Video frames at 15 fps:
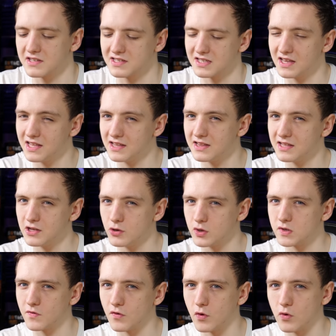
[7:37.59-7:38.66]
slightly
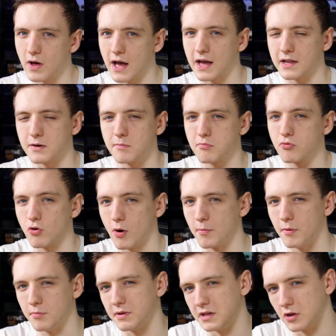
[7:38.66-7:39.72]
useful and
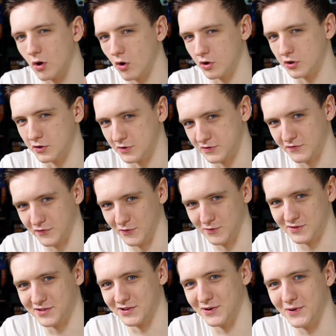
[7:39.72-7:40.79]
probably not
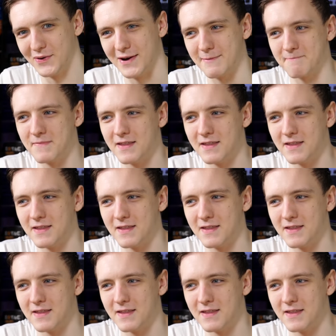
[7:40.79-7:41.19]
useful. So